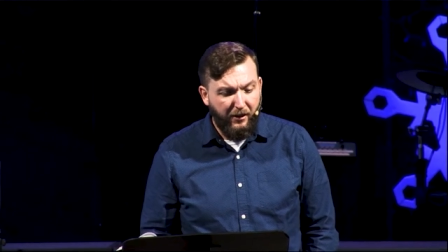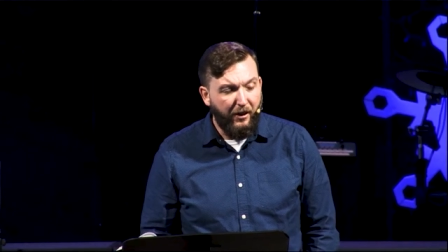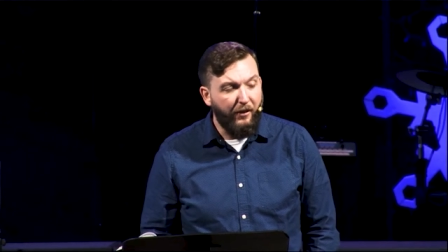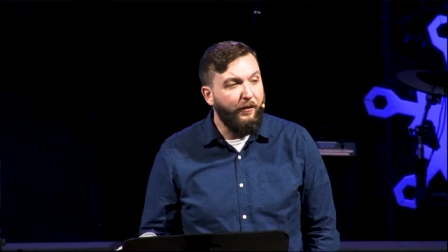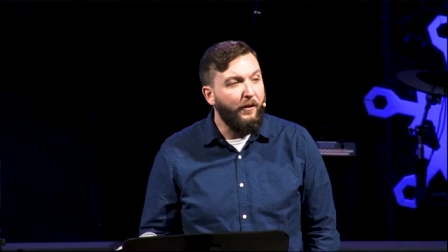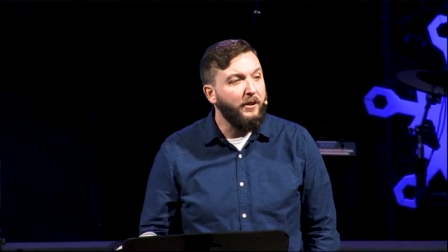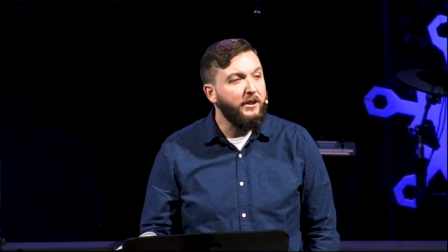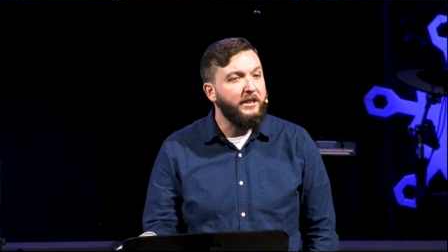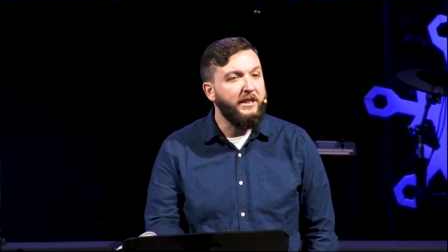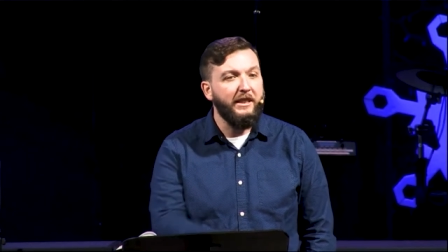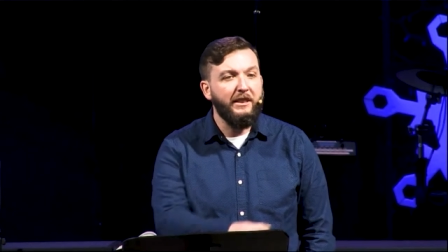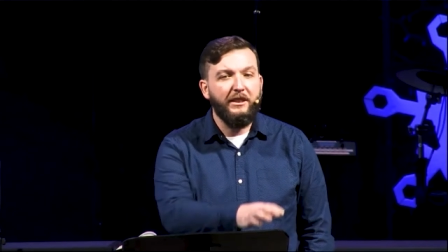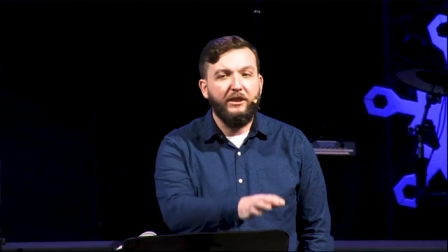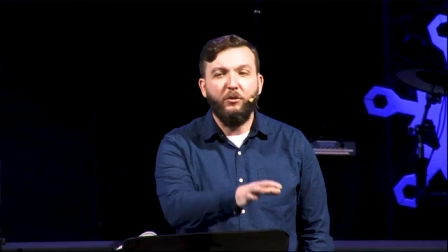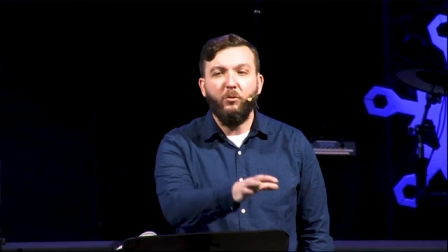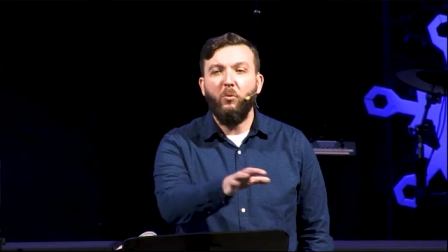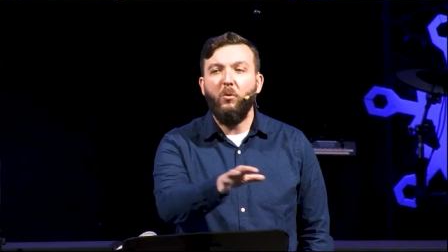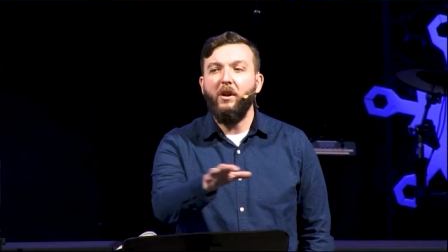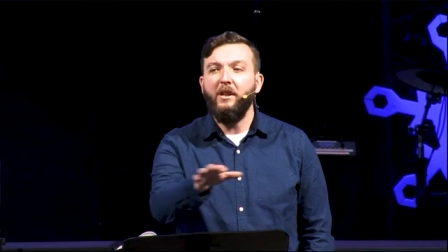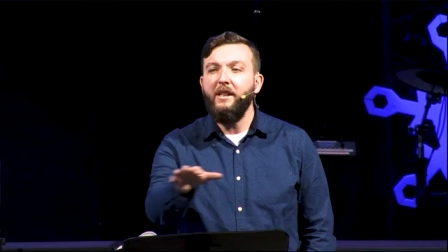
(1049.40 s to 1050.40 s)
And, folks, this
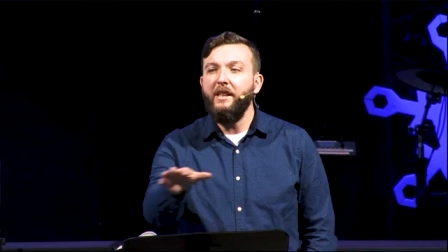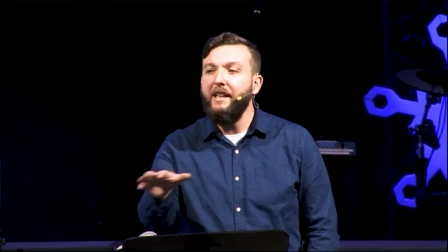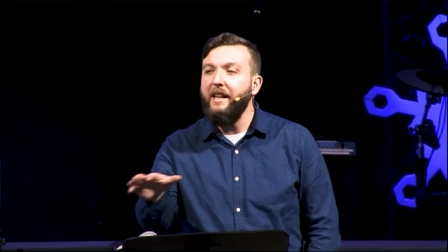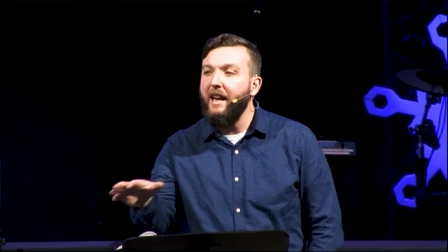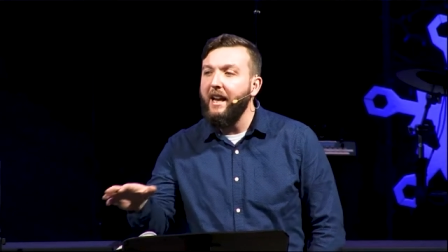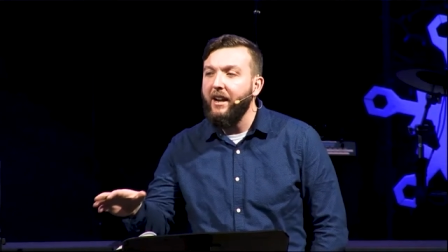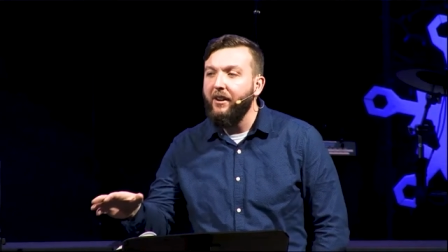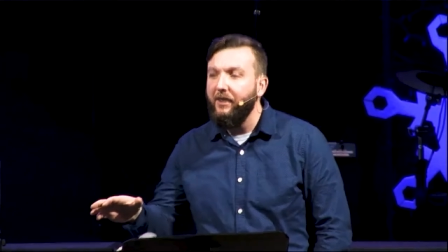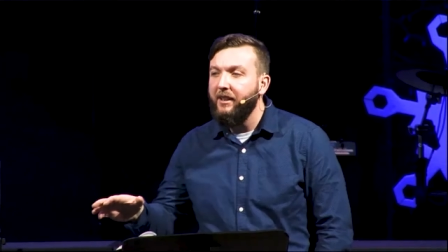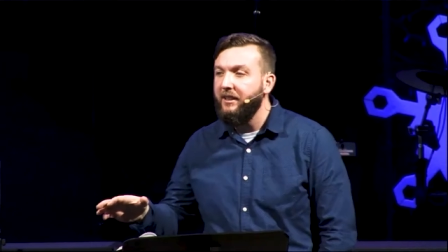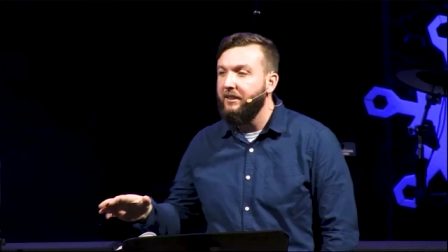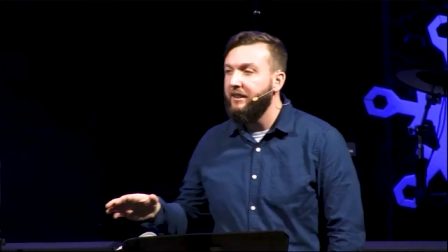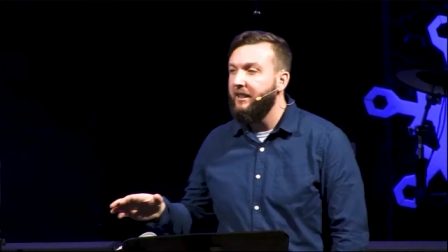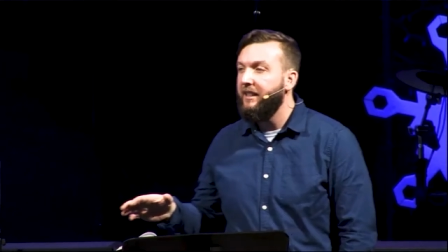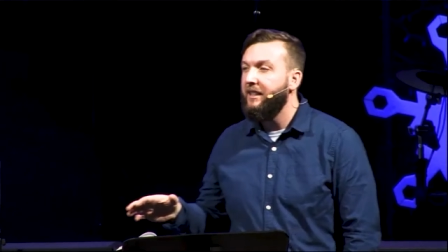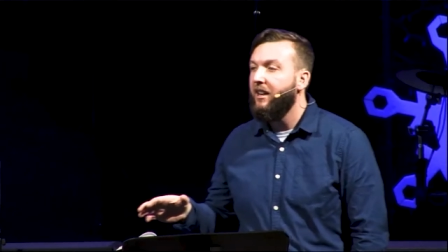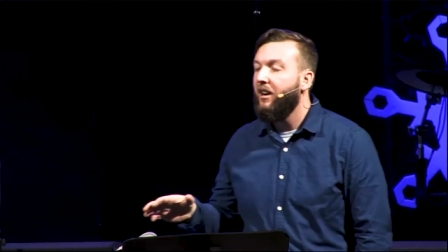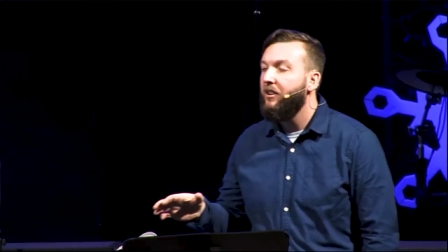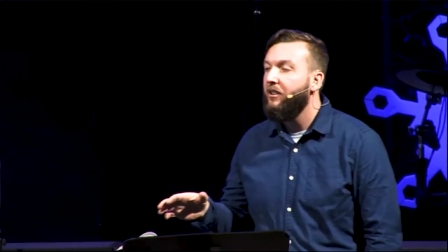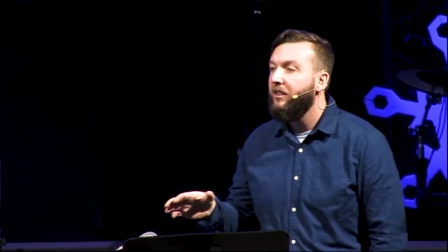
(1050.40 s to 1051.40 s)
is one of the areas
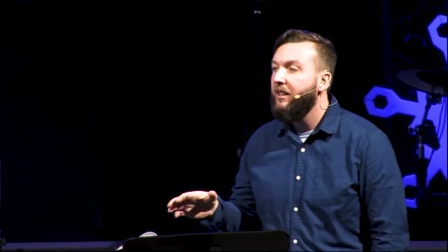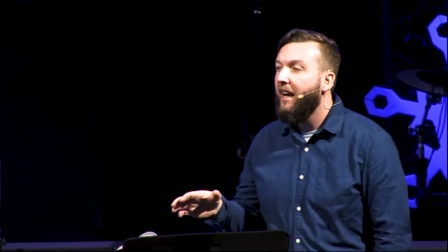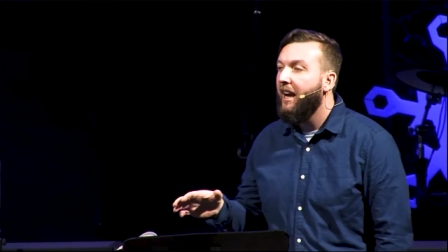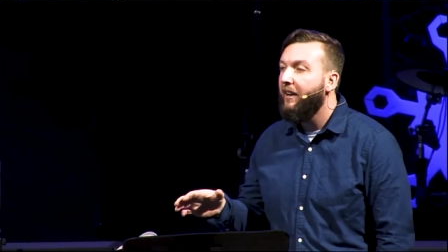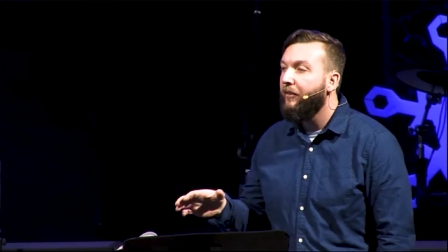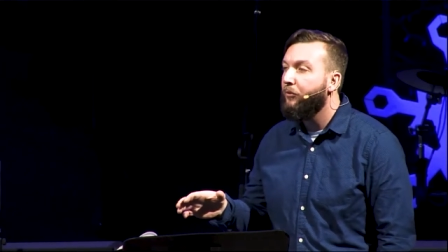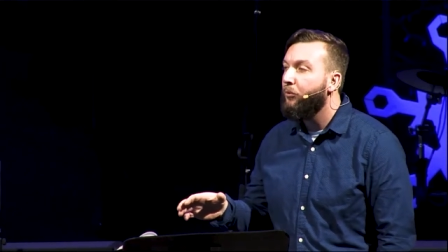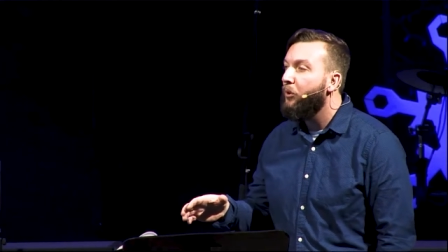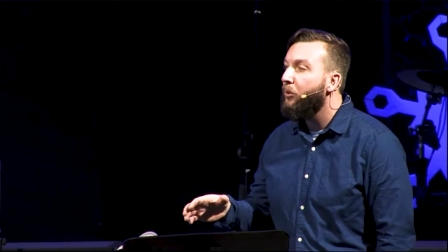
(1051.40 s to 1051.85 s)
in our lives